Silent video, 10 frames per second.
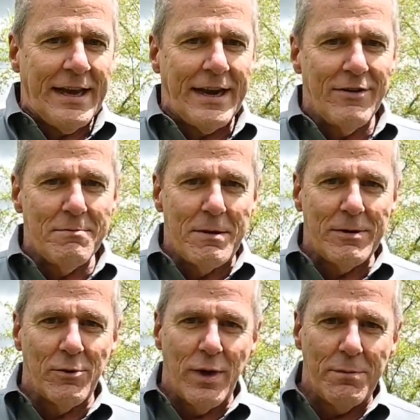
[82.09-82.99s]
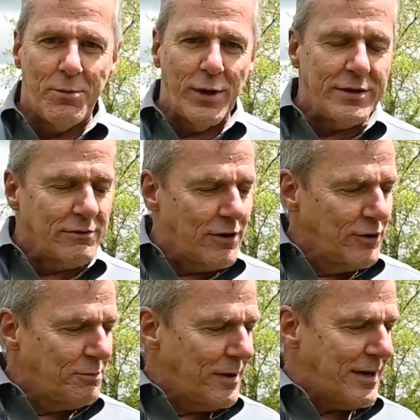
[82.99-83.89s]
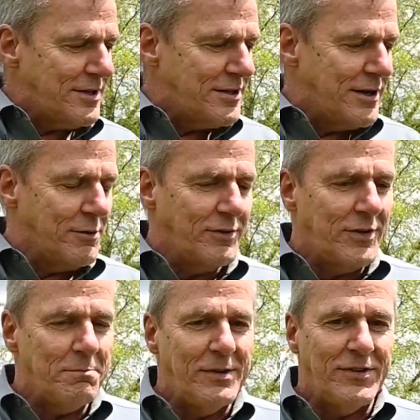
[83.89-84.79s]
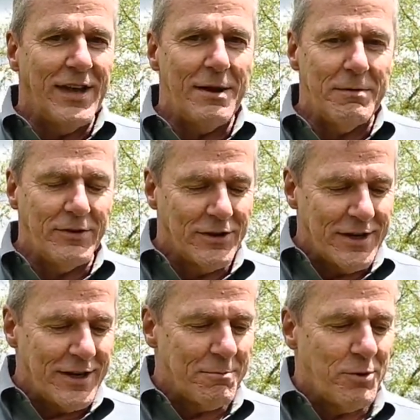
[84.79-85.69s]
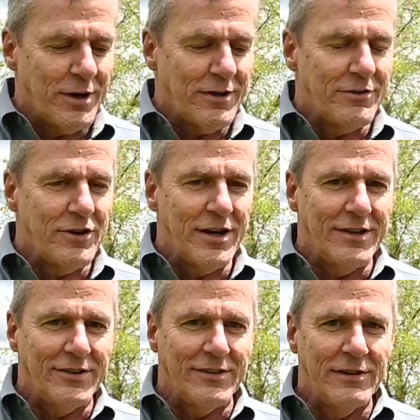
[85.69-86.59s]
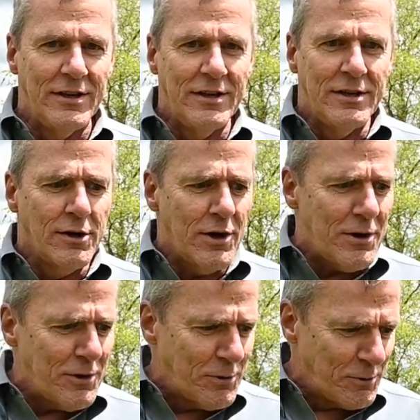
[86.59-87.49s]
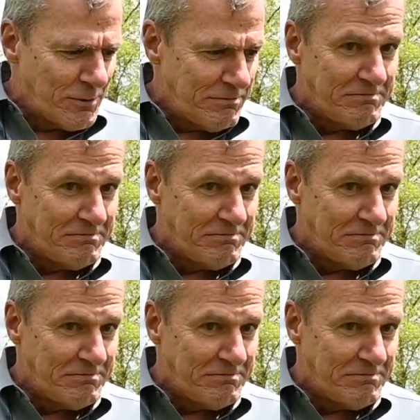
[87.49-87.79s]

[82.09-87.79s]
And I remember at one point, the Rosemont engineer was sitting beside me, he's looking at a point on the drawing, and says, "Whoa!"